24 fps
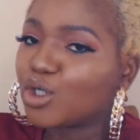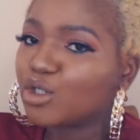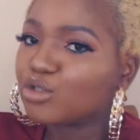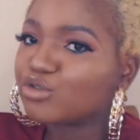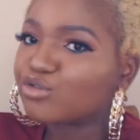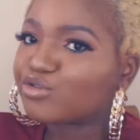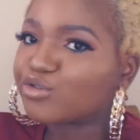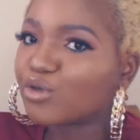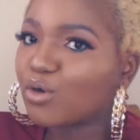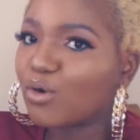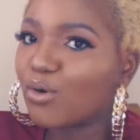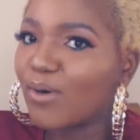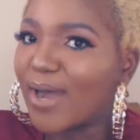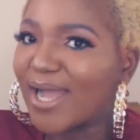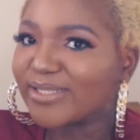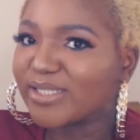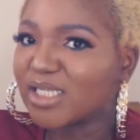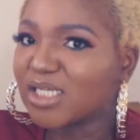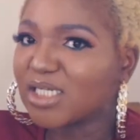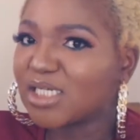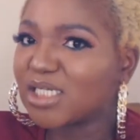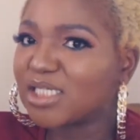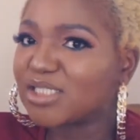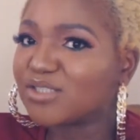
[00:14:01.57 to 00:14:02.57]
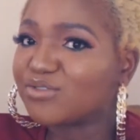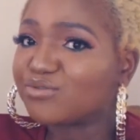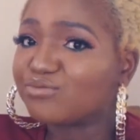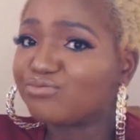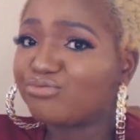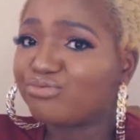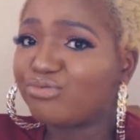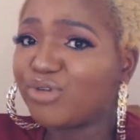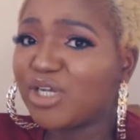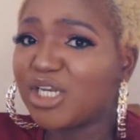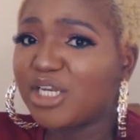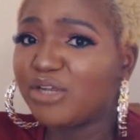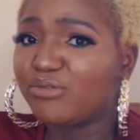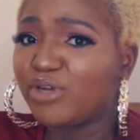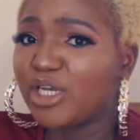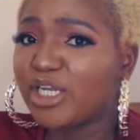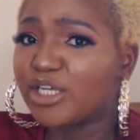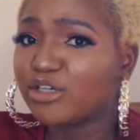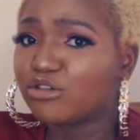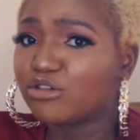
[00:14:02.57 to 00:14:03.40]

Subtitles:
So I think it's really, really